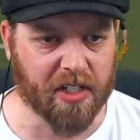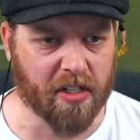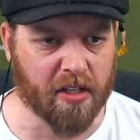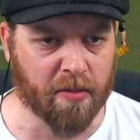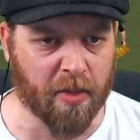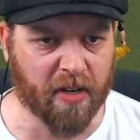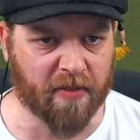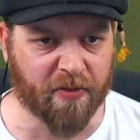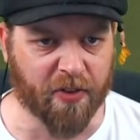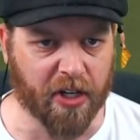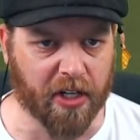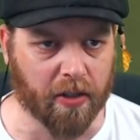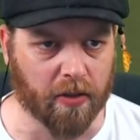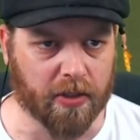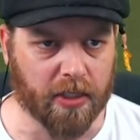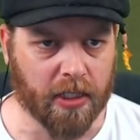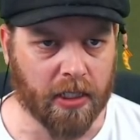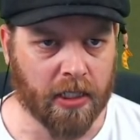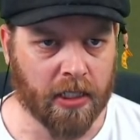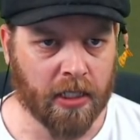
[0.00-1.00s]
into the
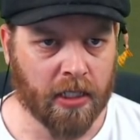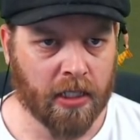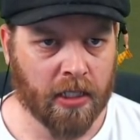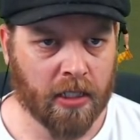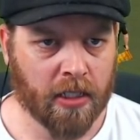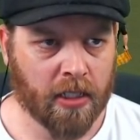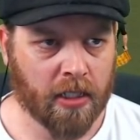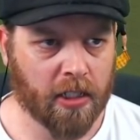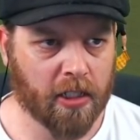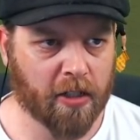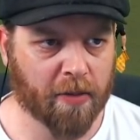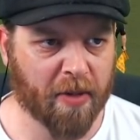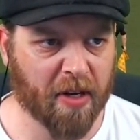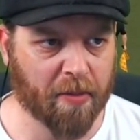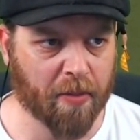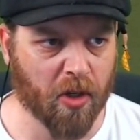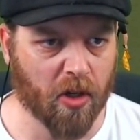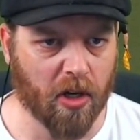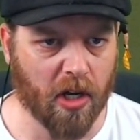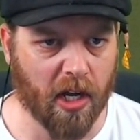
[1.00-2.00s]
midfield. A little
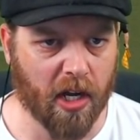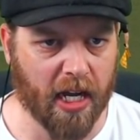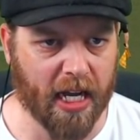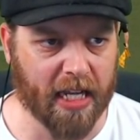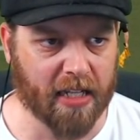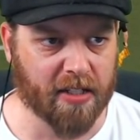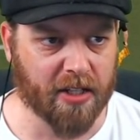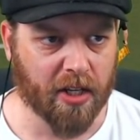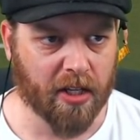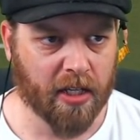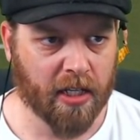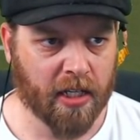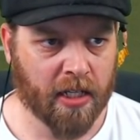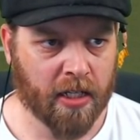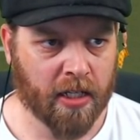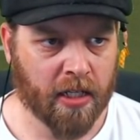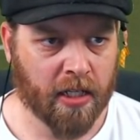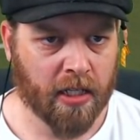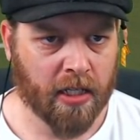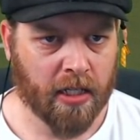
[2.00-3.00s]
bit more height.
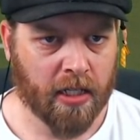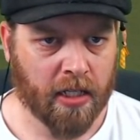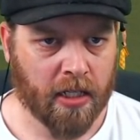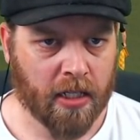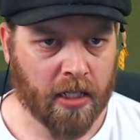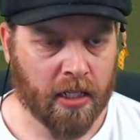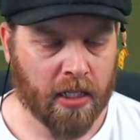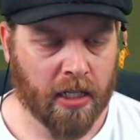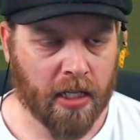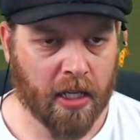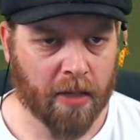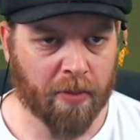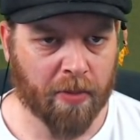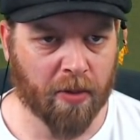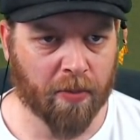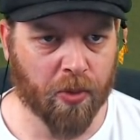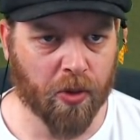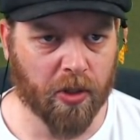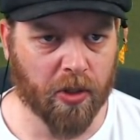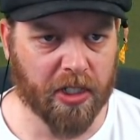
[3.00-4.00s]
Come
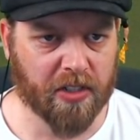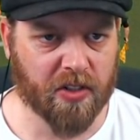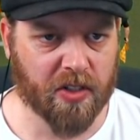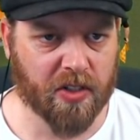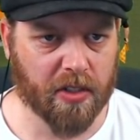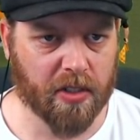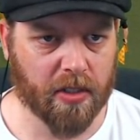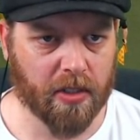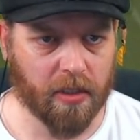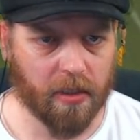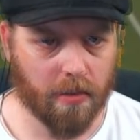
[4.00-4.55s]
on, boys.